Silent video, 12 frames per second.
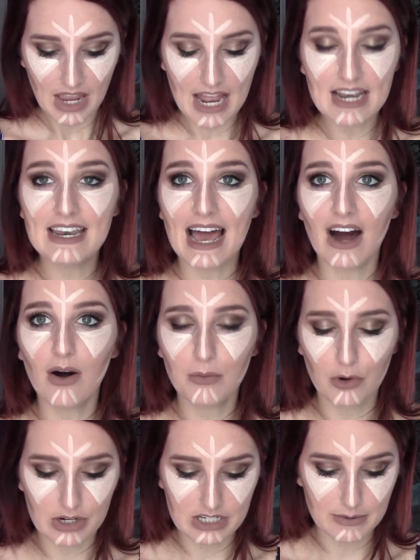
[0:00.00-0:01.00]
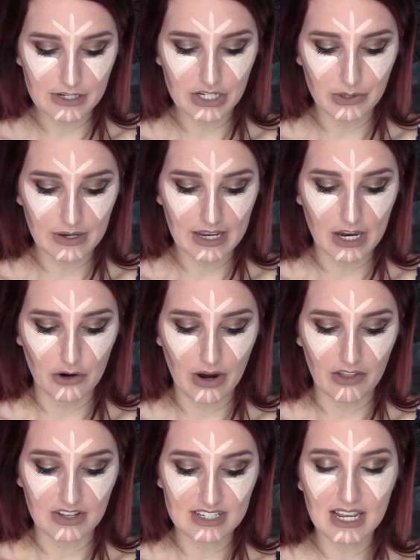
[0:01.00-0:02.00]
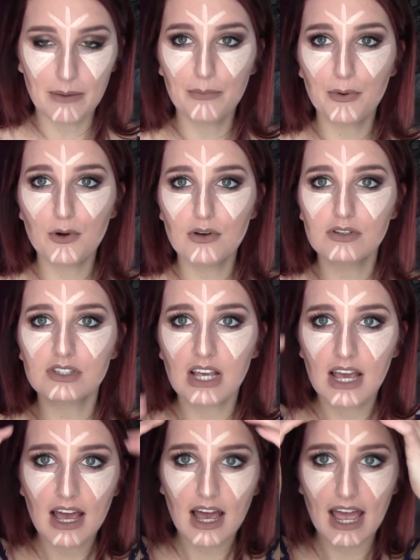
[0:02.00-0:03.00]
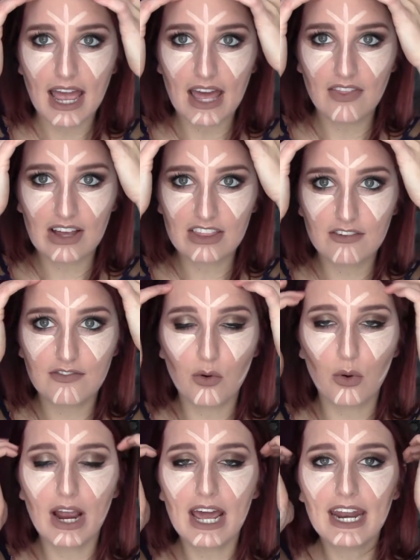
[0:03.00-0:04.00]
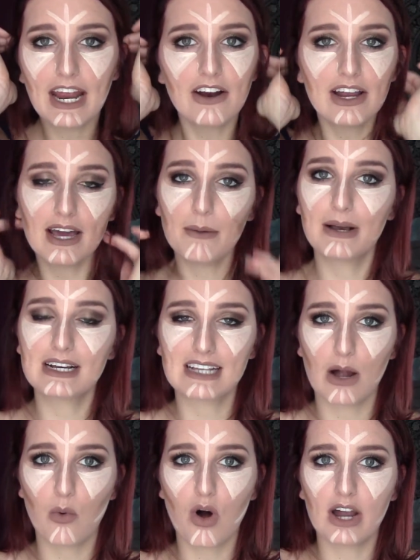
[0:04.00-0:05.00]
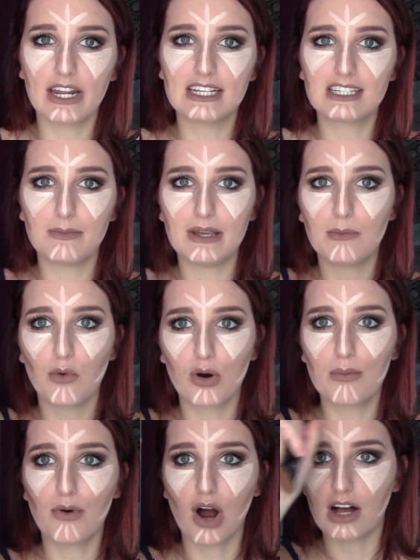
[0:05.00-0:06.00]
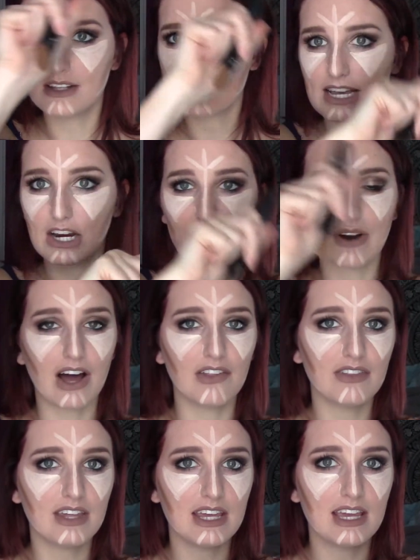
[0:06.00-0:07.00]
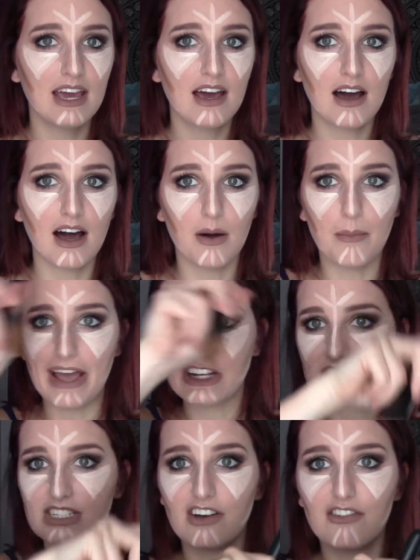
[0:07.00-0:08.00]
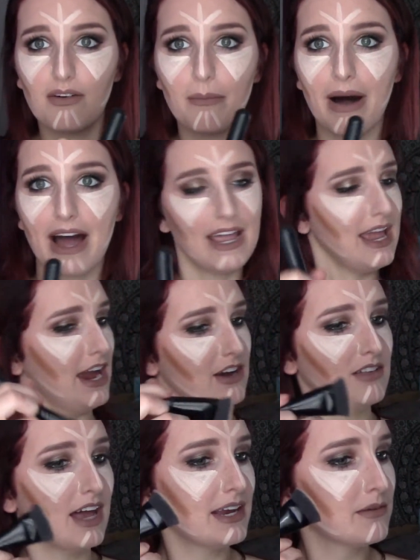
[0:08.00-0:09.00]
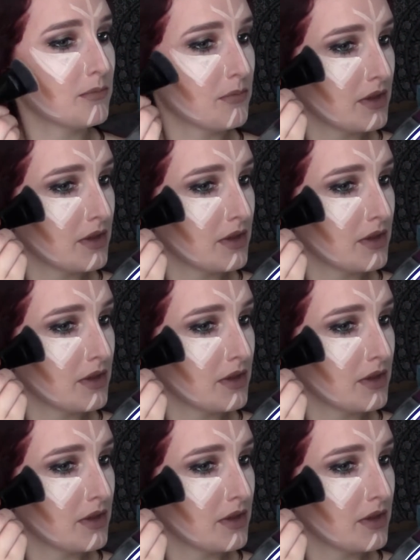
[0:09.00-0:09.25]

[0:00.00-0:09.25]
And now I'm going to be doing it around the temples and like the forehead area because I want it to be more bronze, like around the edges of my hairline.